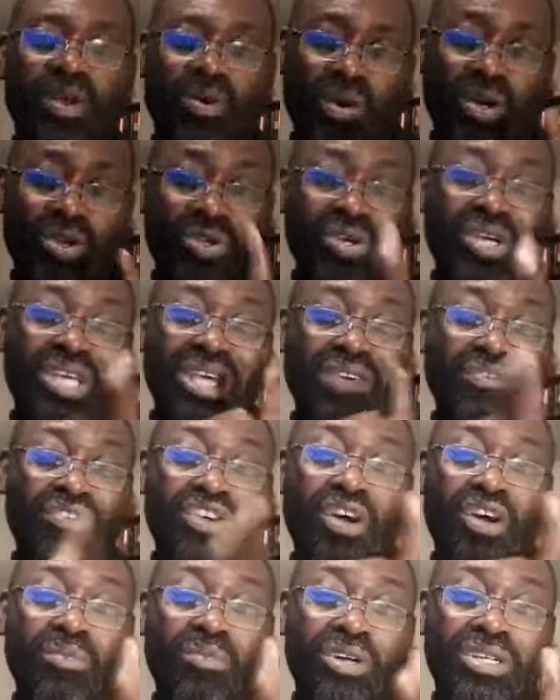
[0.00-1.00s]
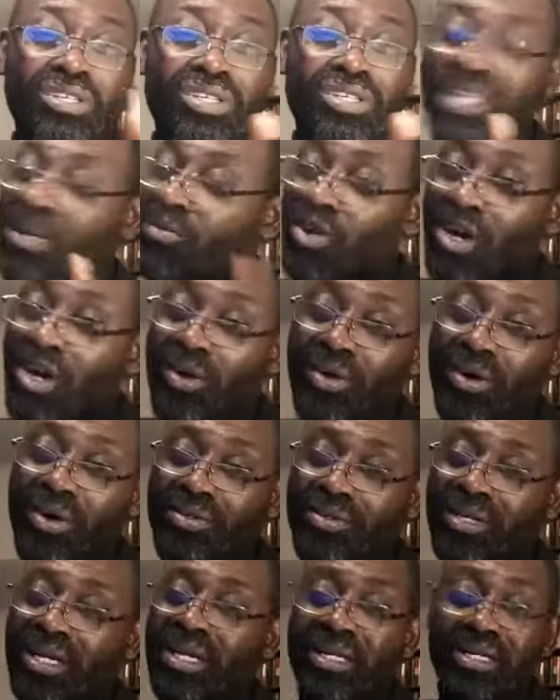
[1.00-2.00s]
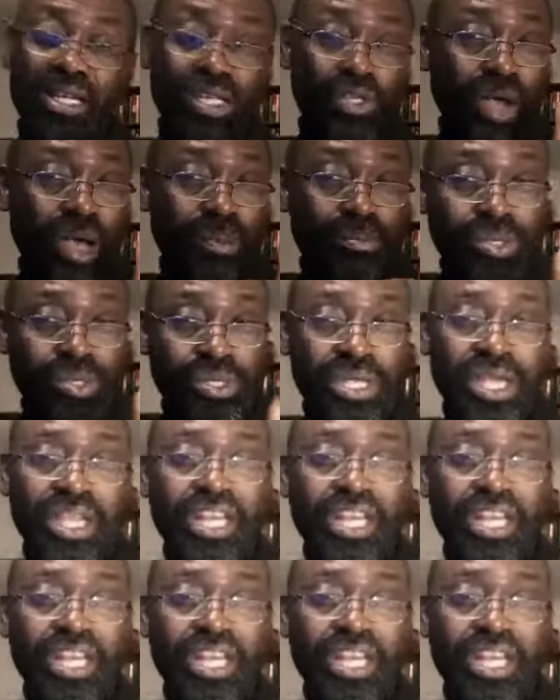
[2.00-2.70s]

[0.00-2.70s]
when you give your money to them, you are gone. That's why I'm saying,